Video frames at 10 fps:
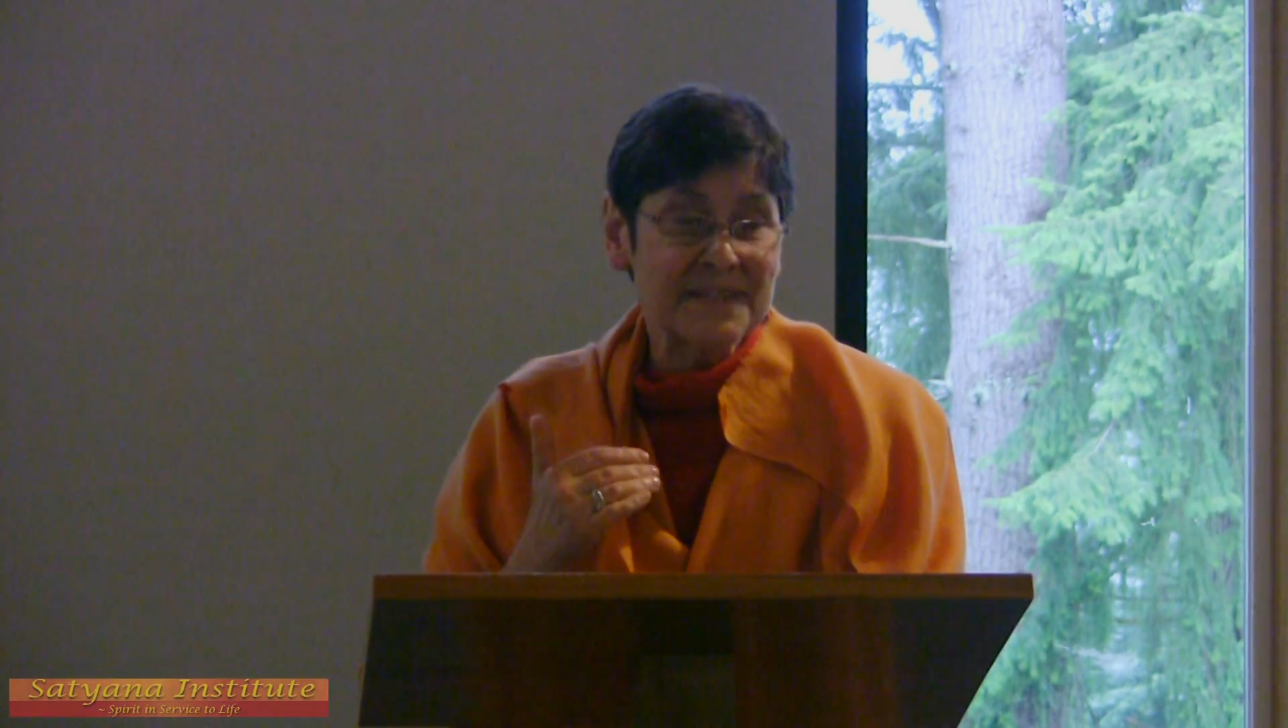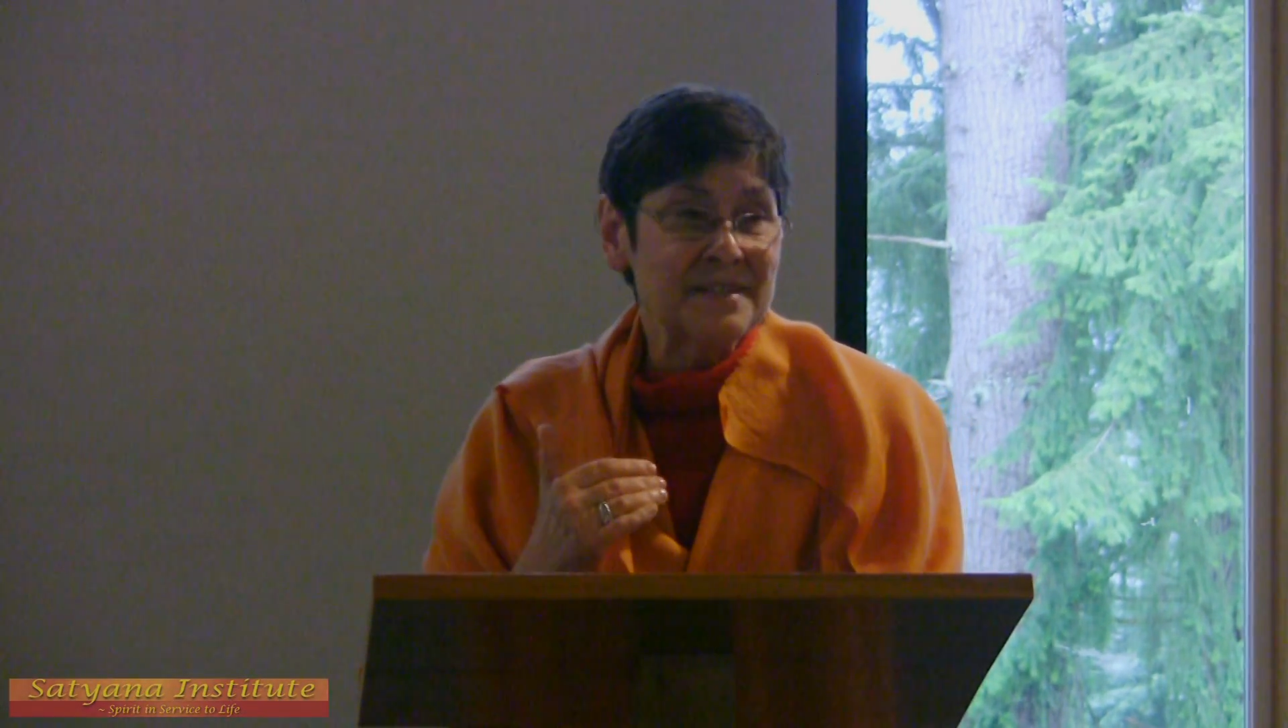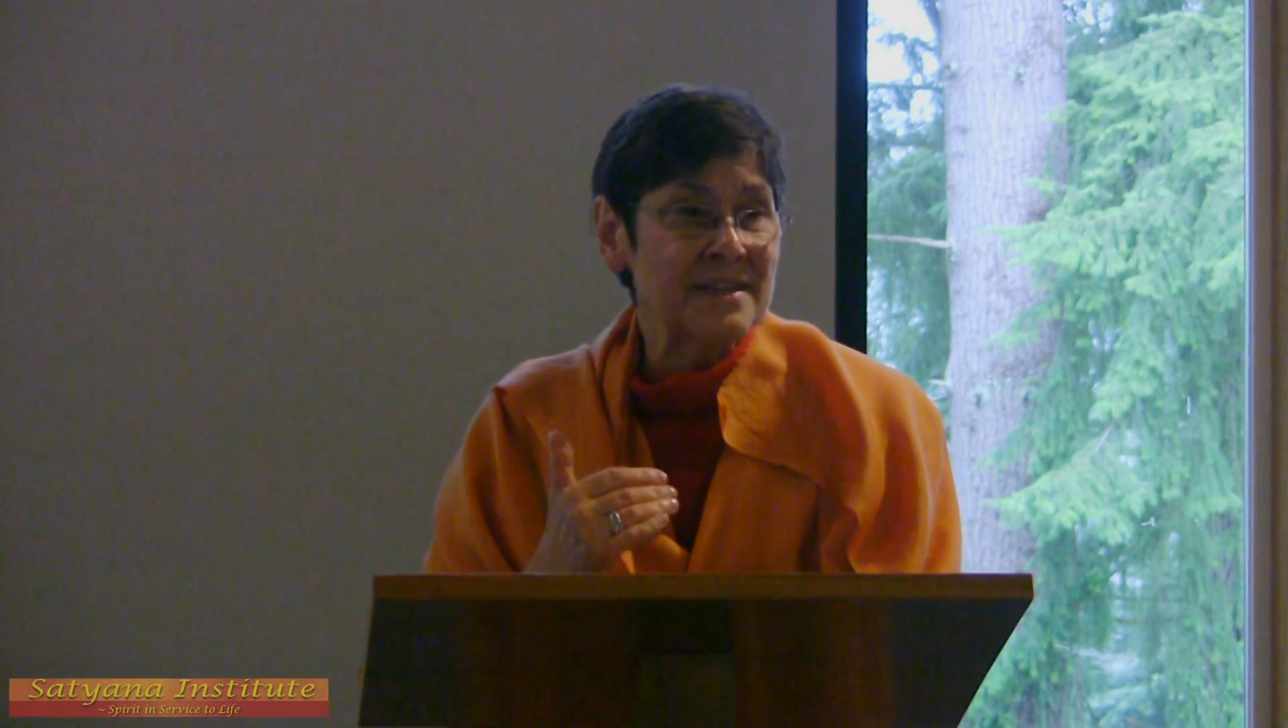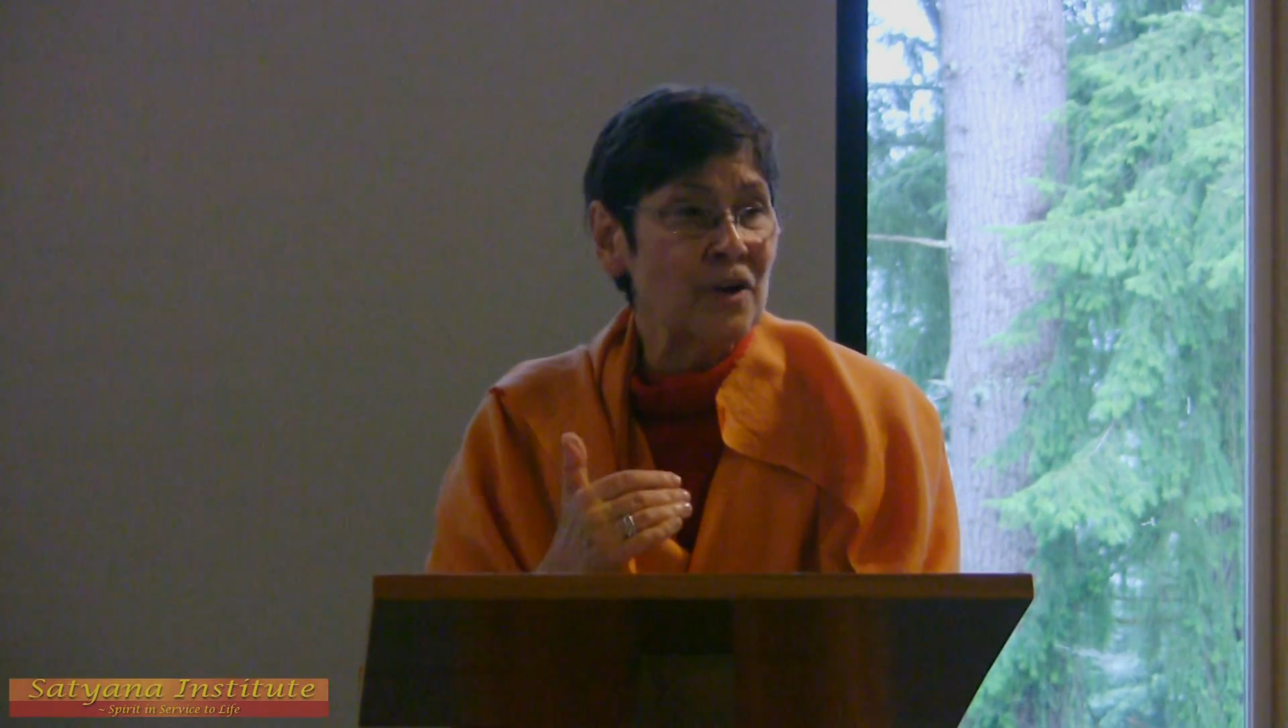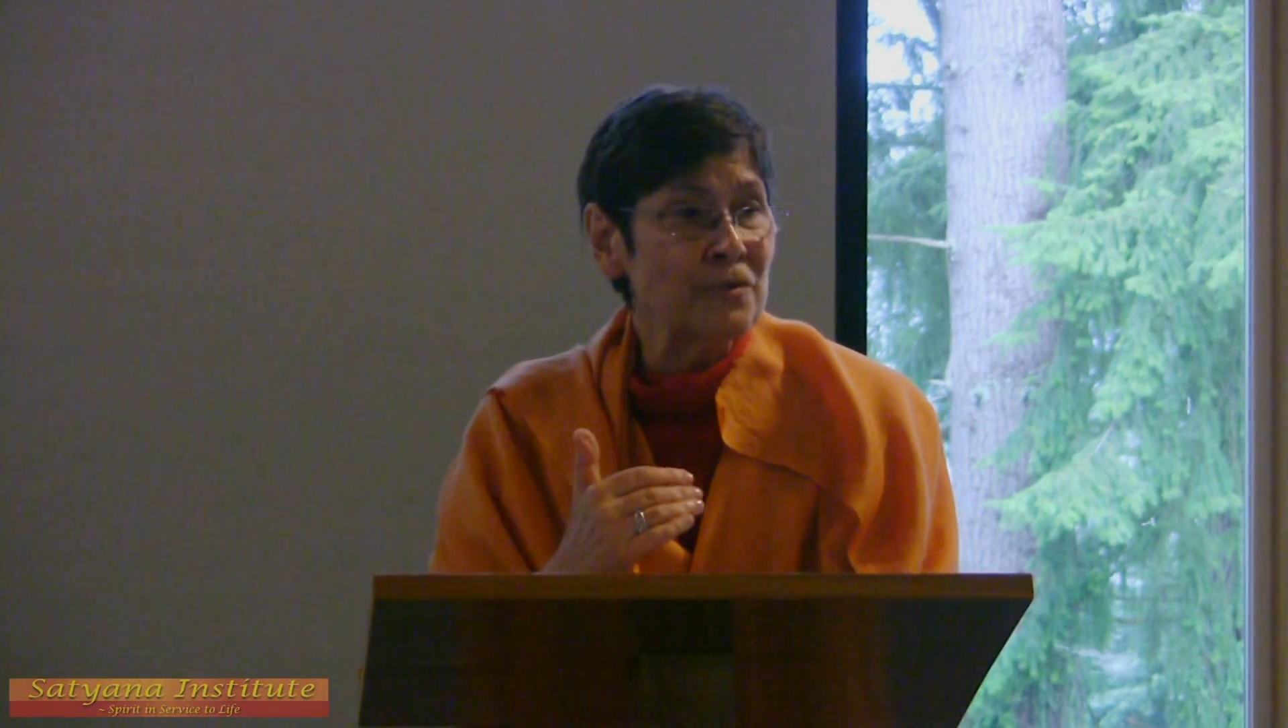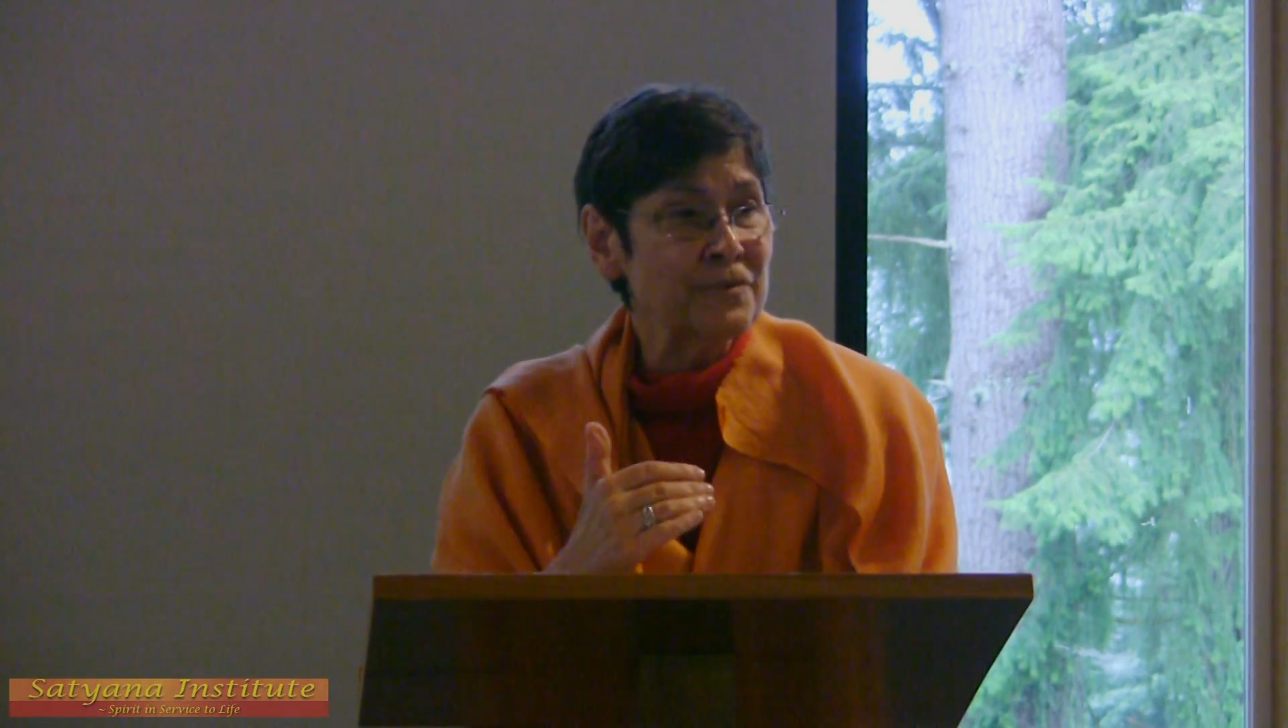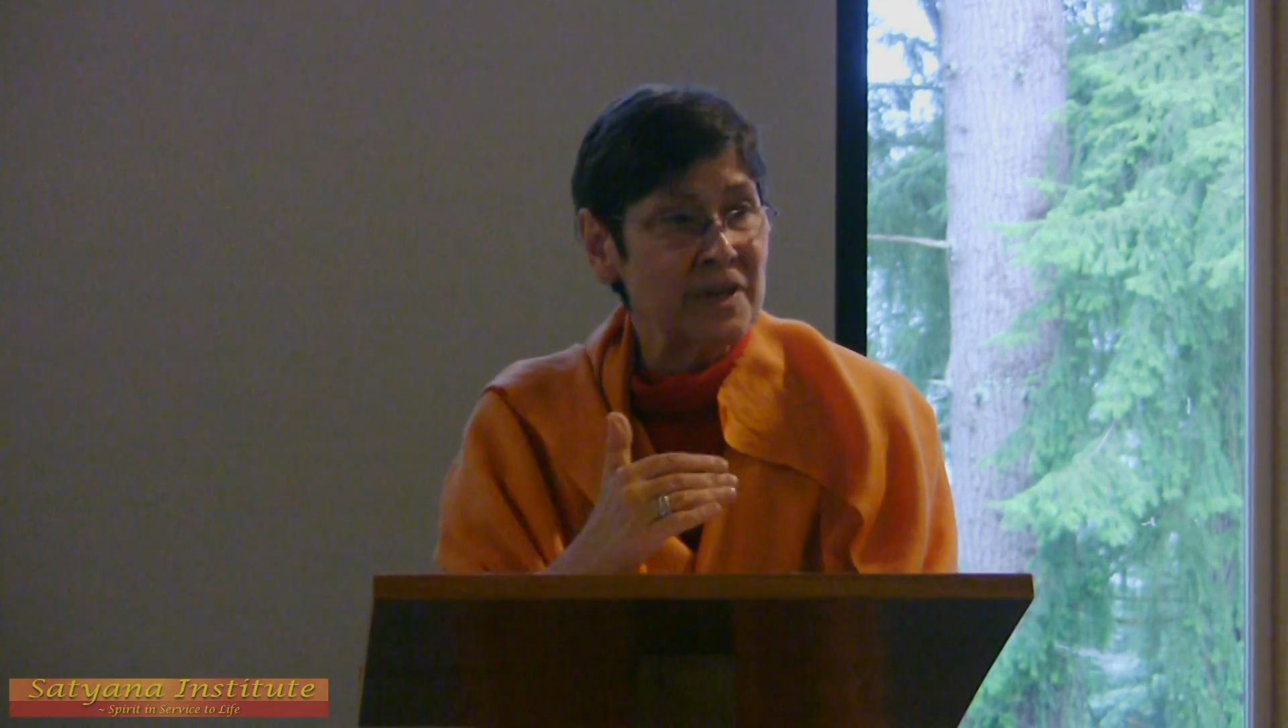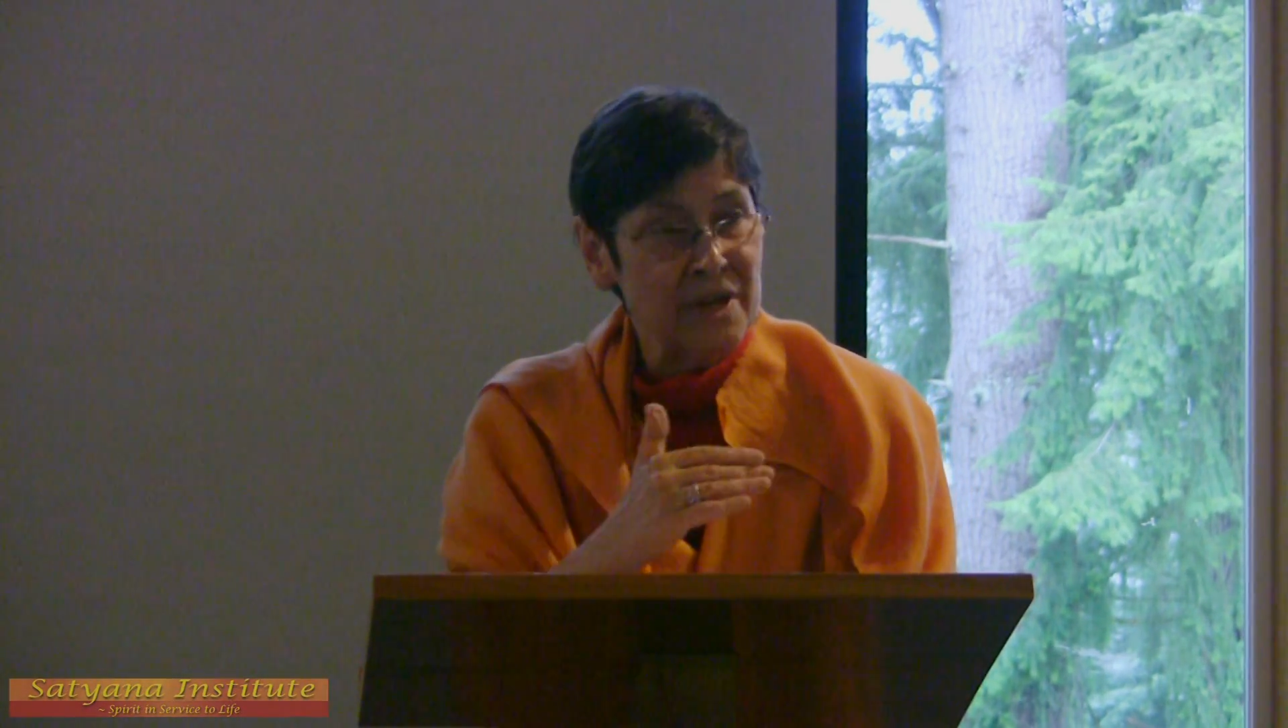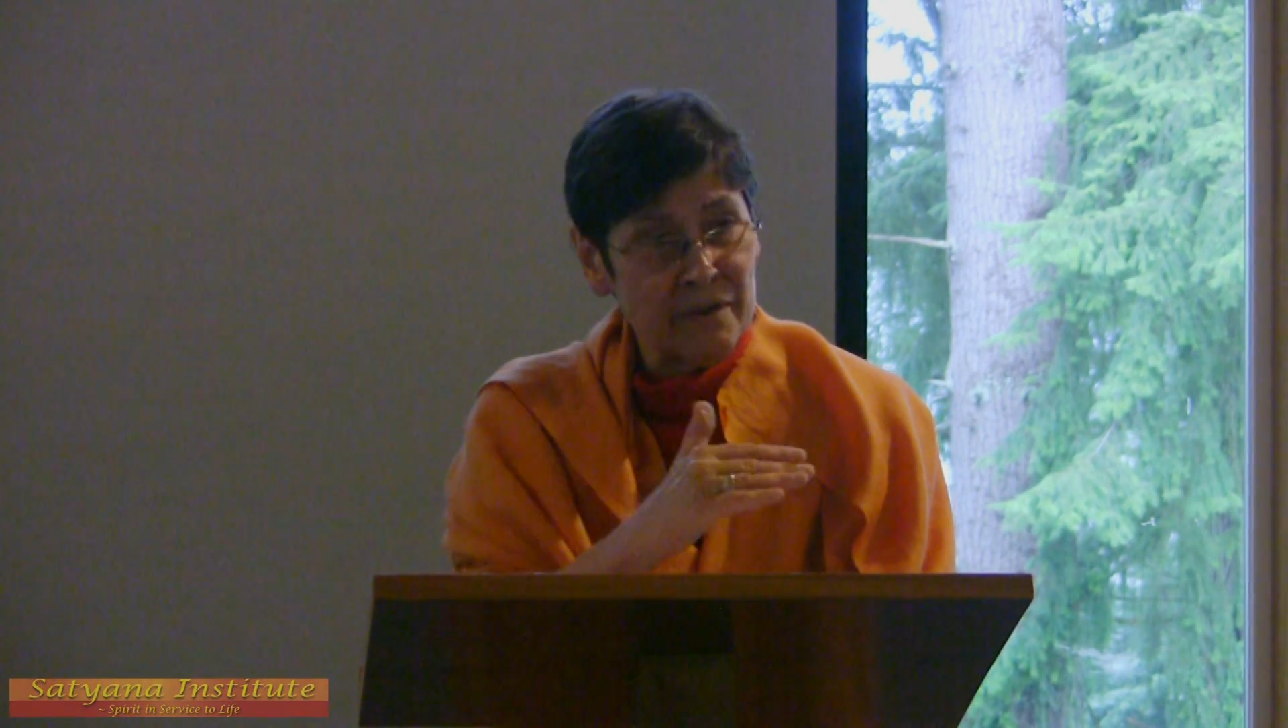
self can